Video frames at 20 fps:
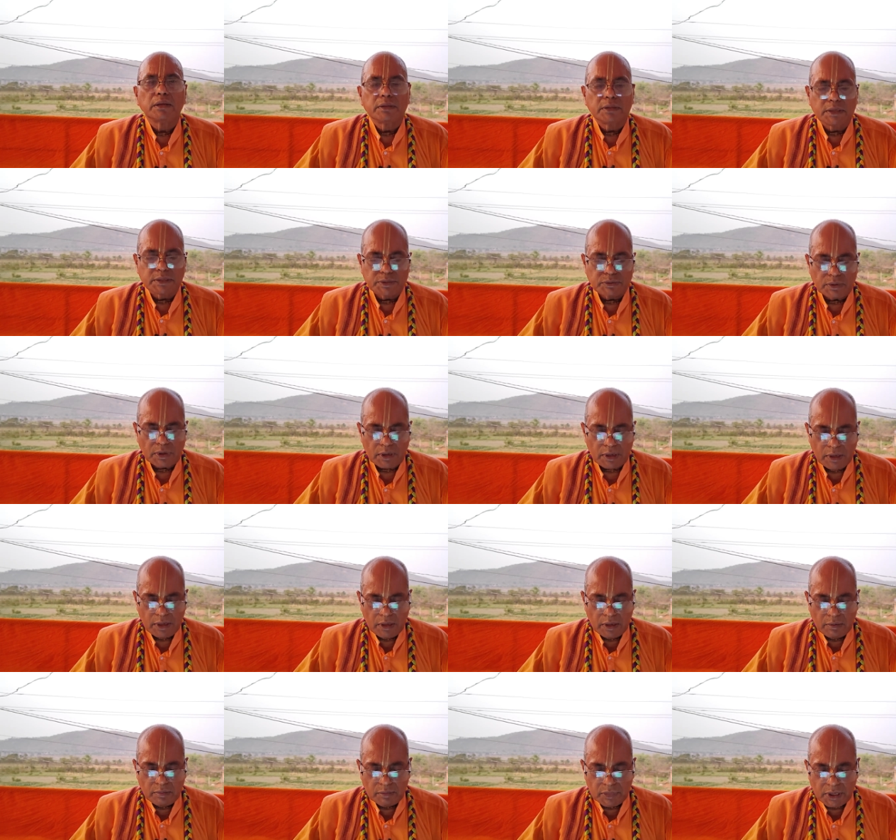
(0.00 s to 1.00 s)
this
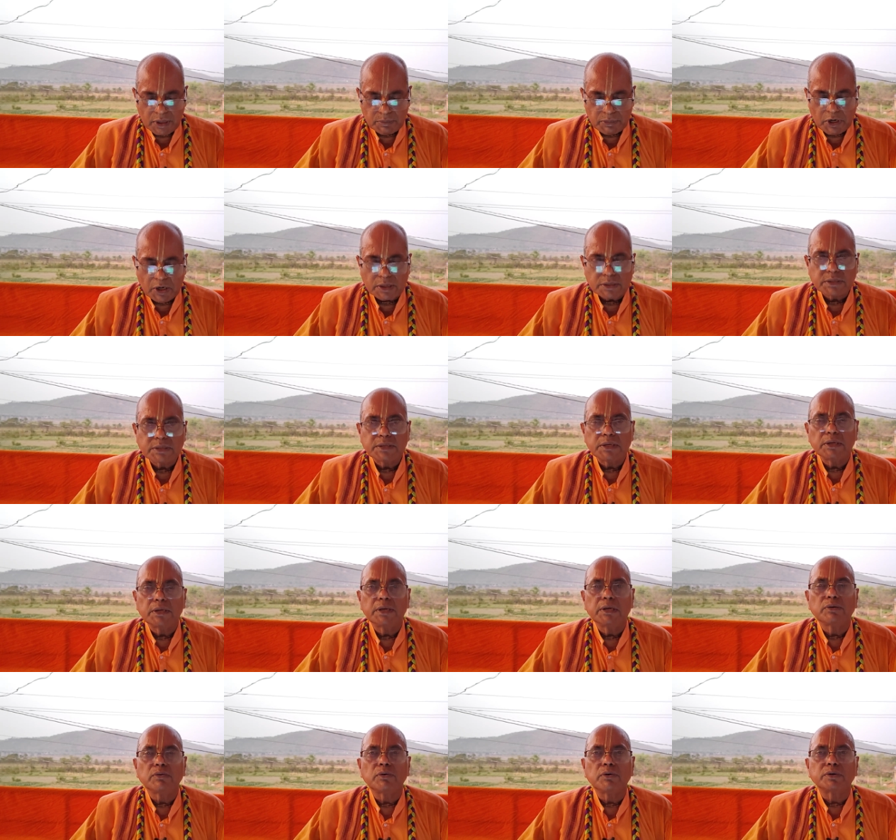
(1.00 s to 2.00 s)
verse
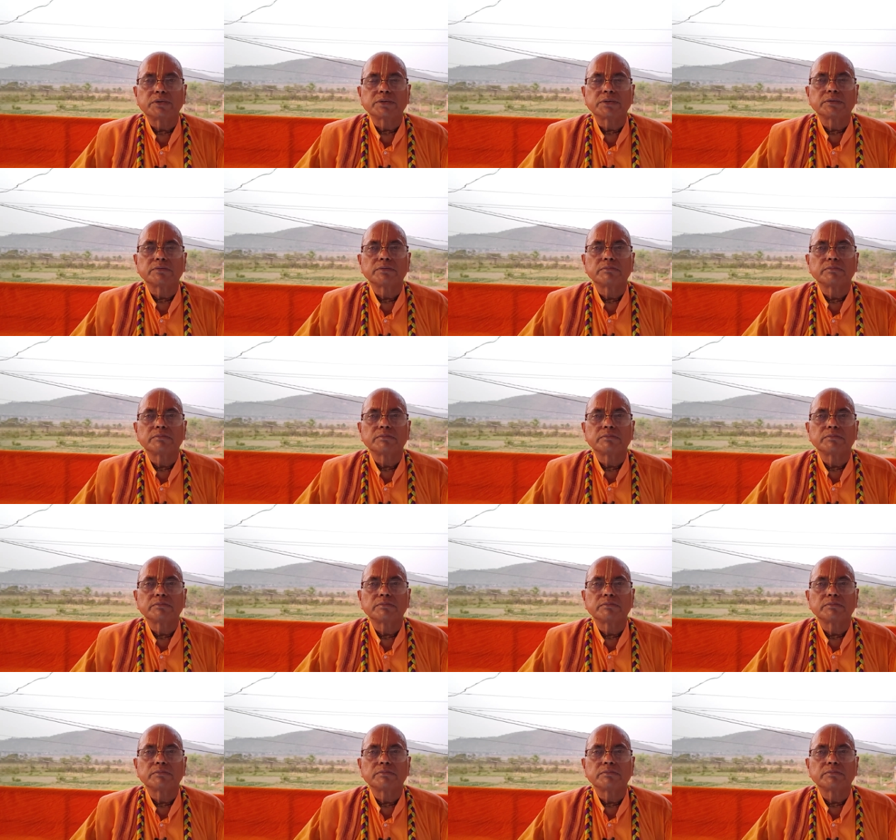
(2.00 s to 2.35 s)
he quotes,